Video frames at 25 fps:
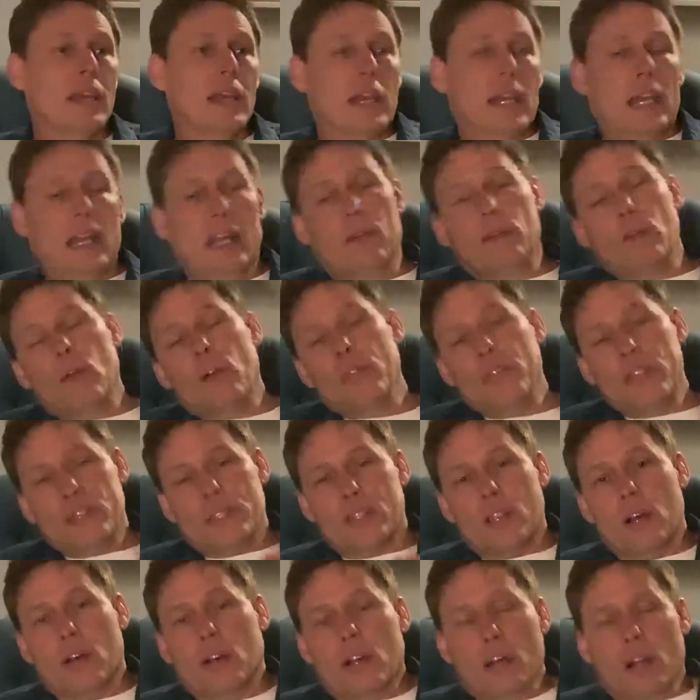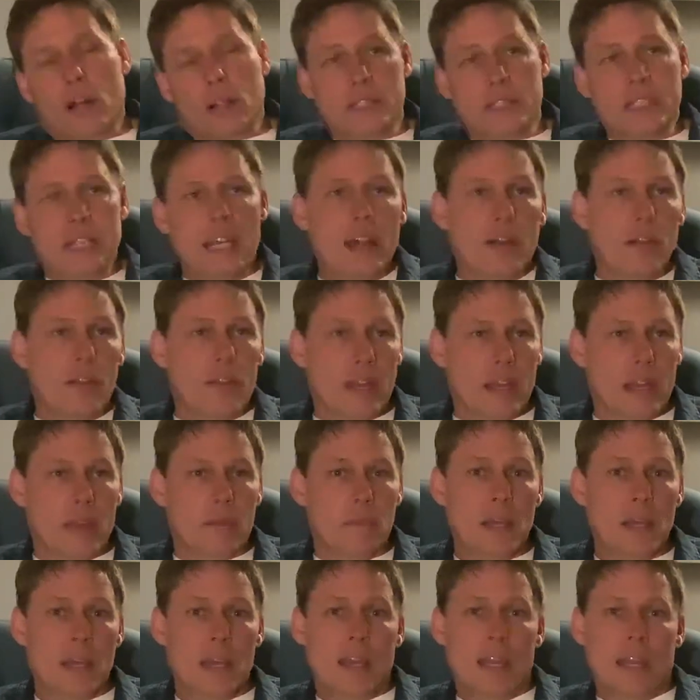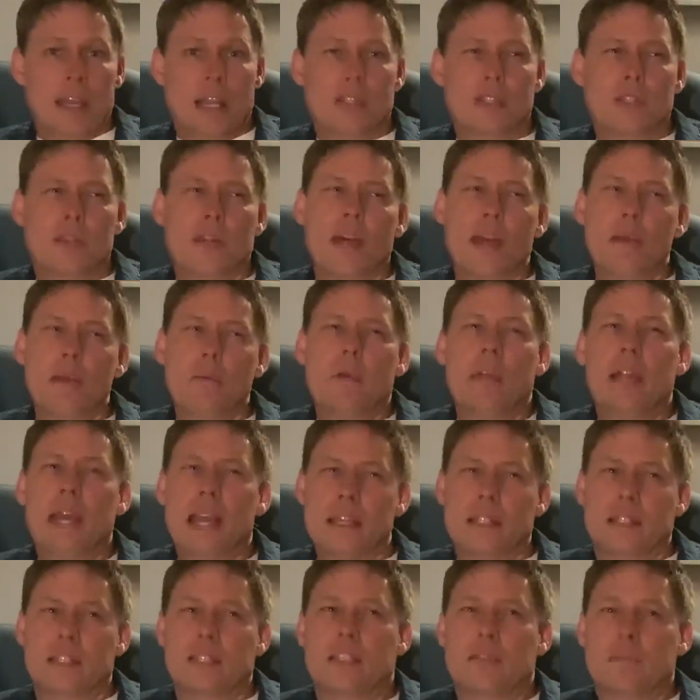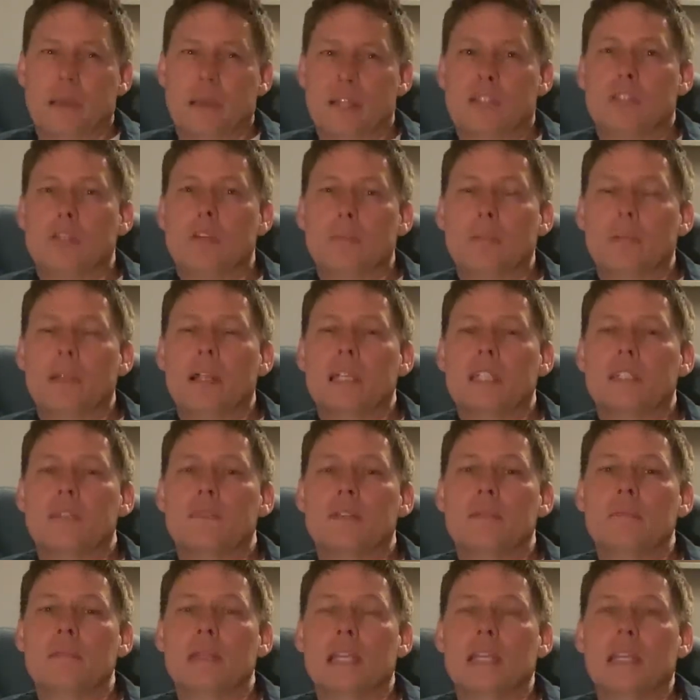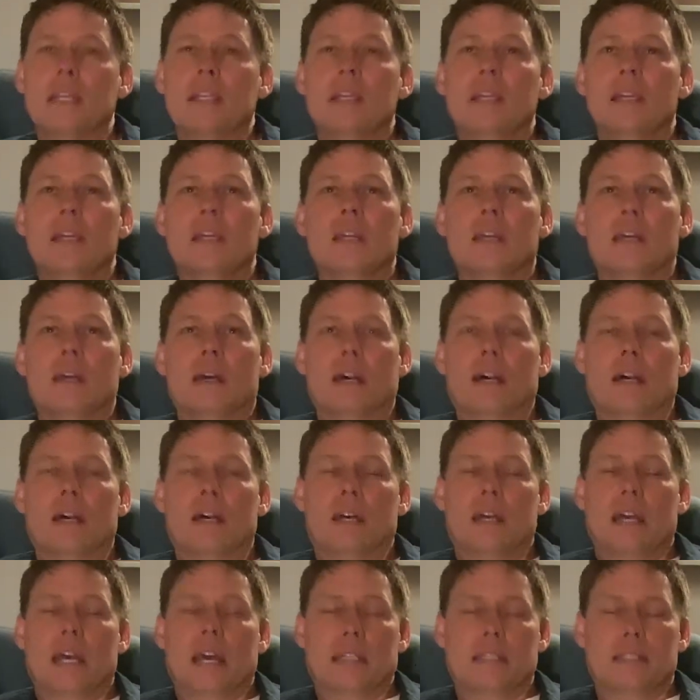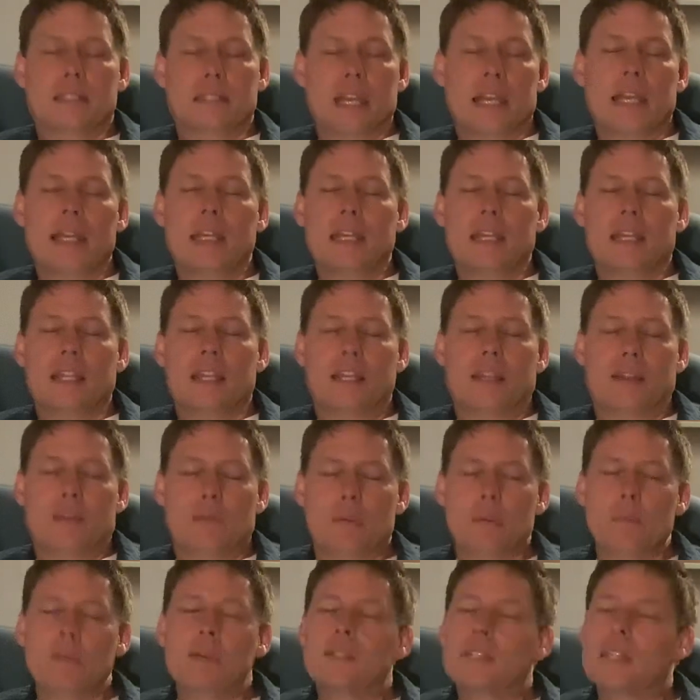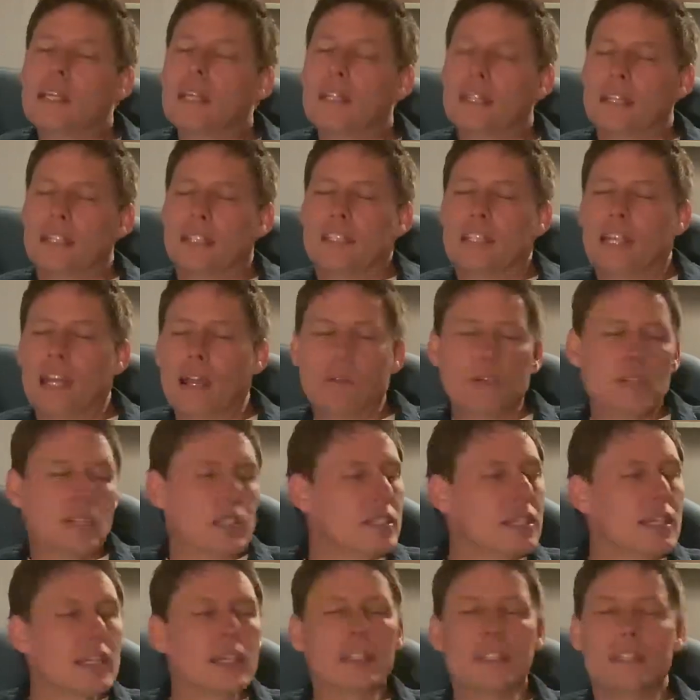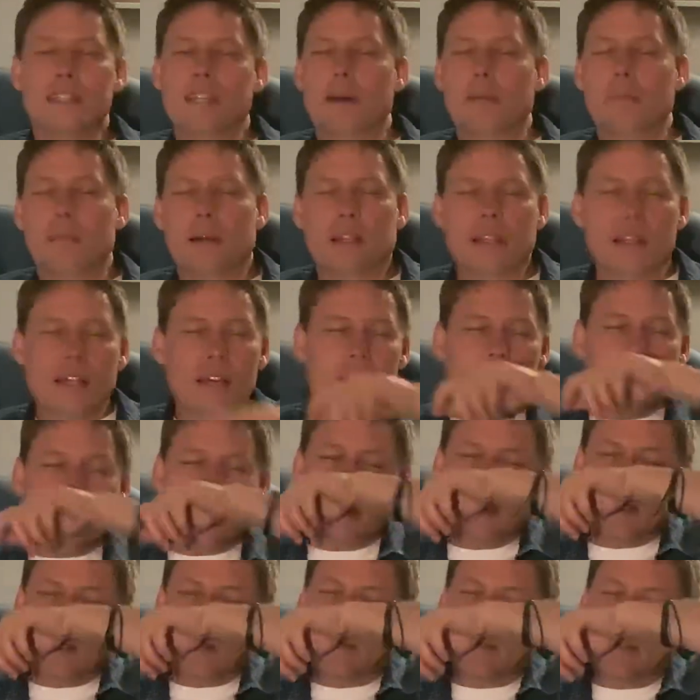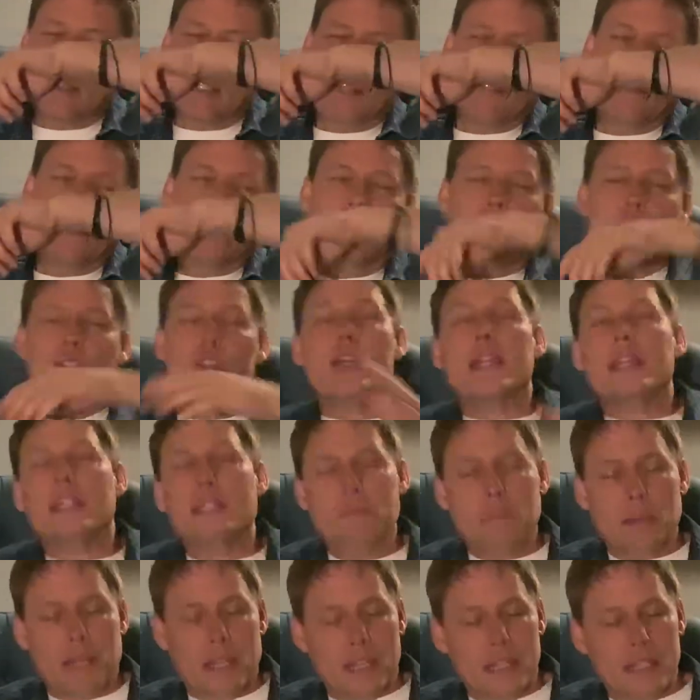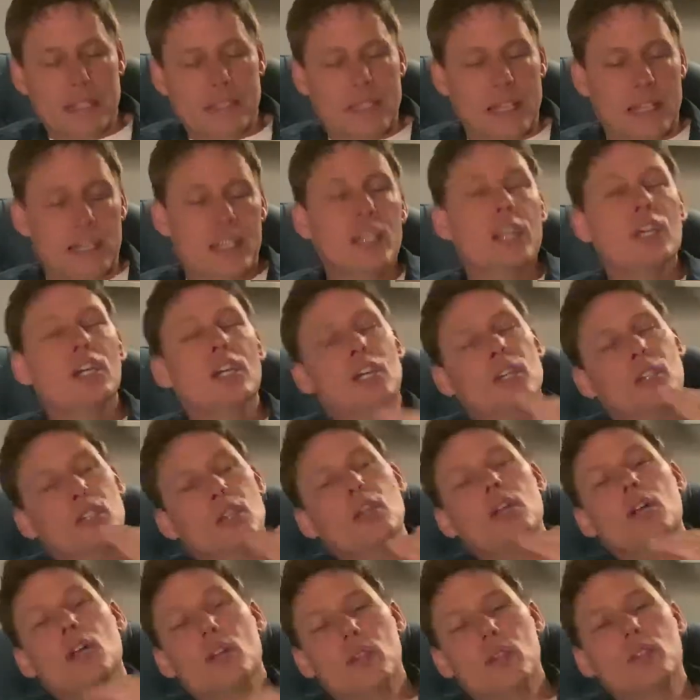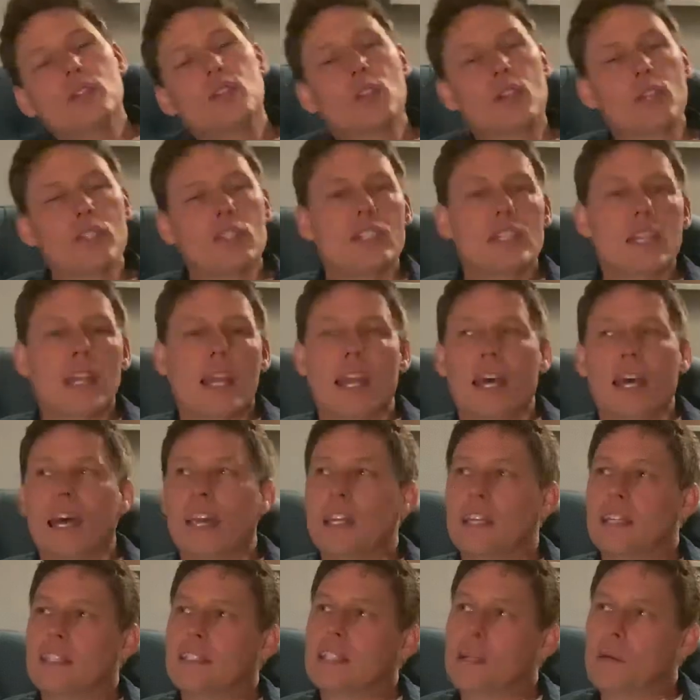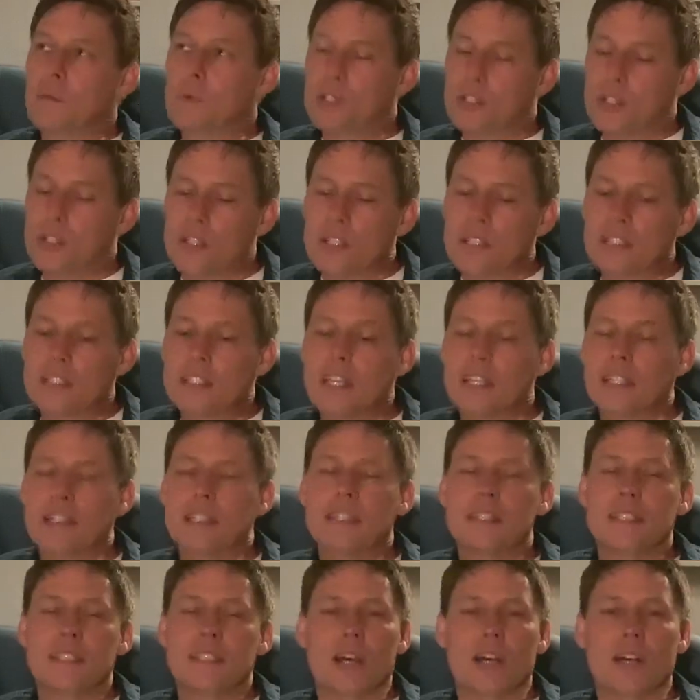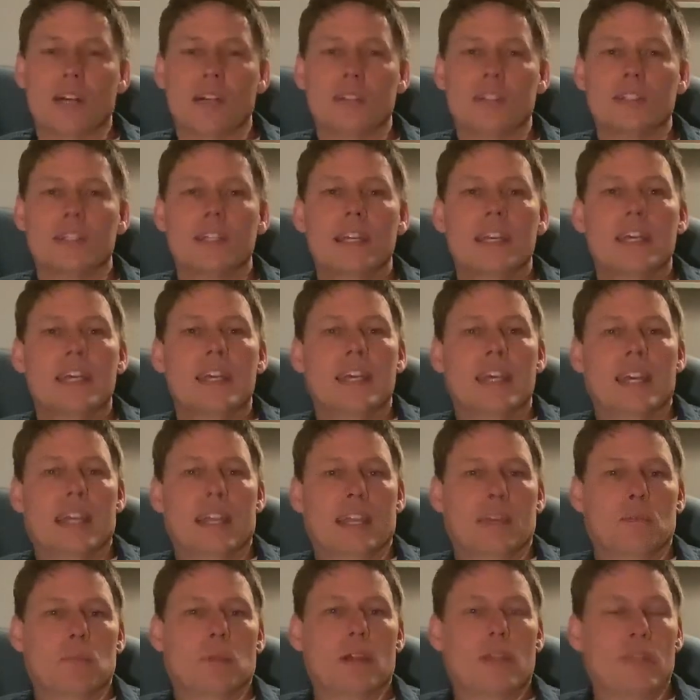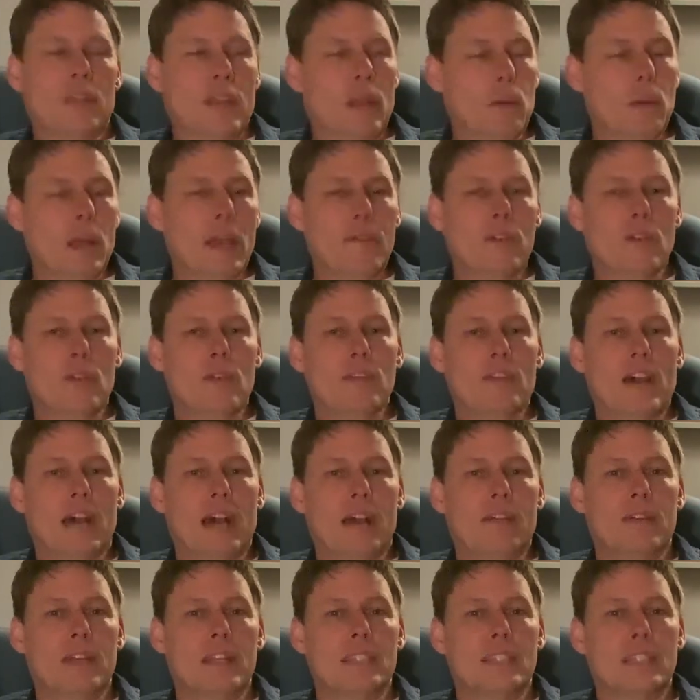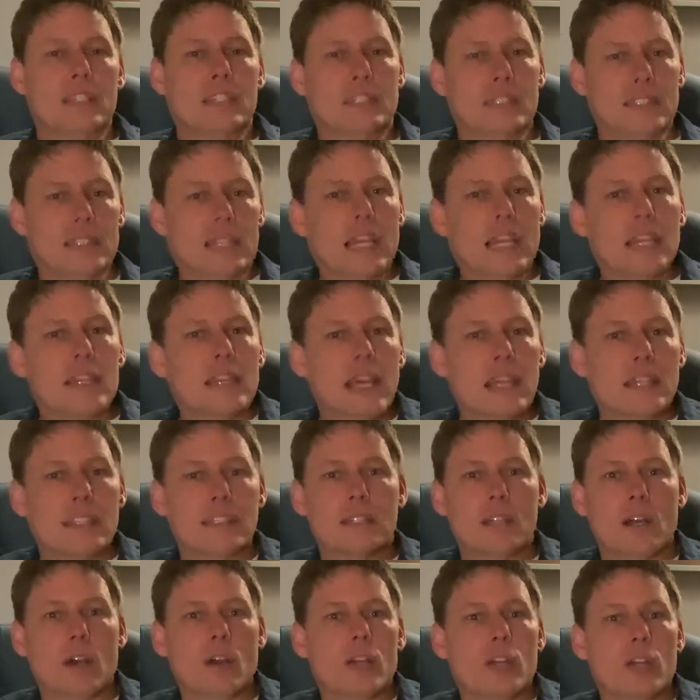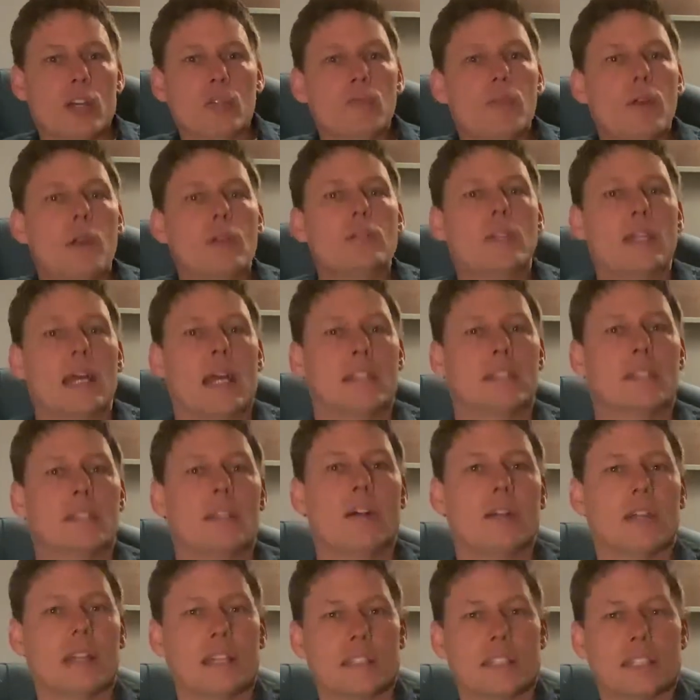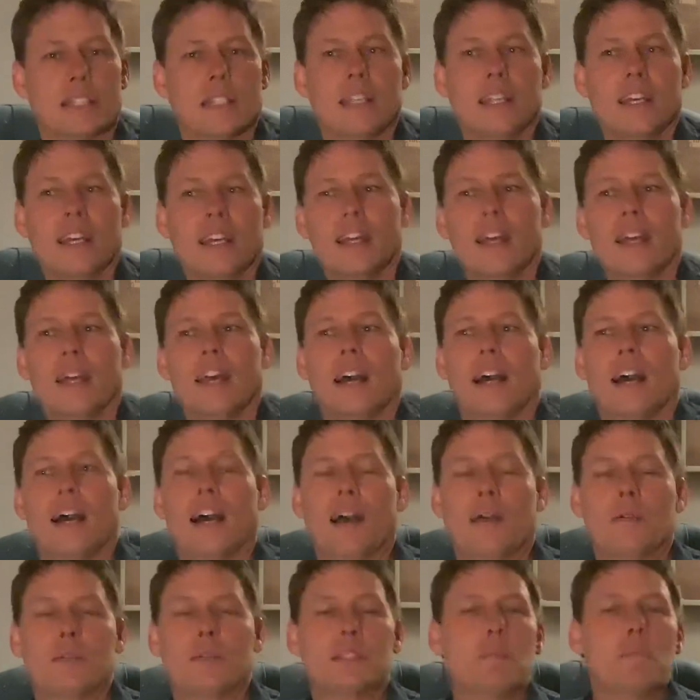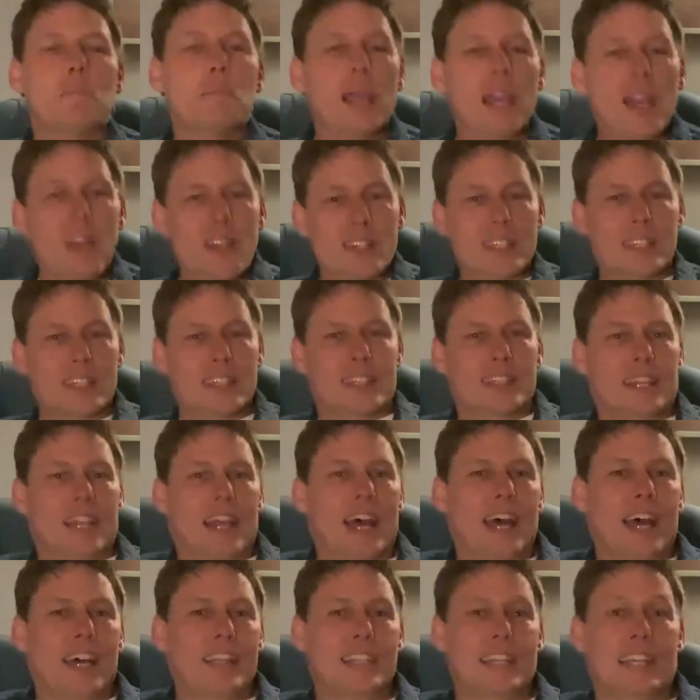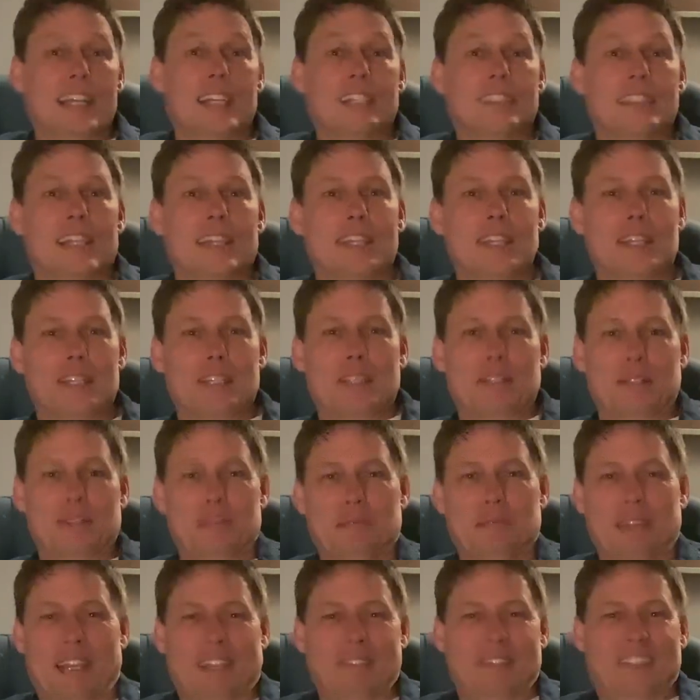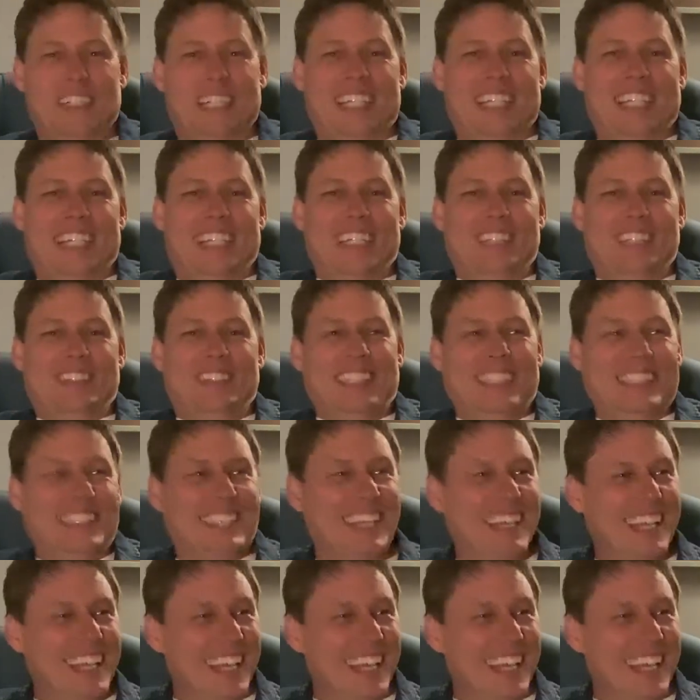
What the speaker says: And I wrote this song called "Tell Them." And so that one has a special place for me. I sang it, and I remember singing it in the shower, just singing at the top of my lungs. And so Steve tricked me, and he said, "You go to the church tonight." He said, "I want you to sing this song." And they were having a revival, and he said, "Sing that song. Who wrote that song?" I said, I was embarrassed. I said, "I did," because I thought he was going to make fun of it.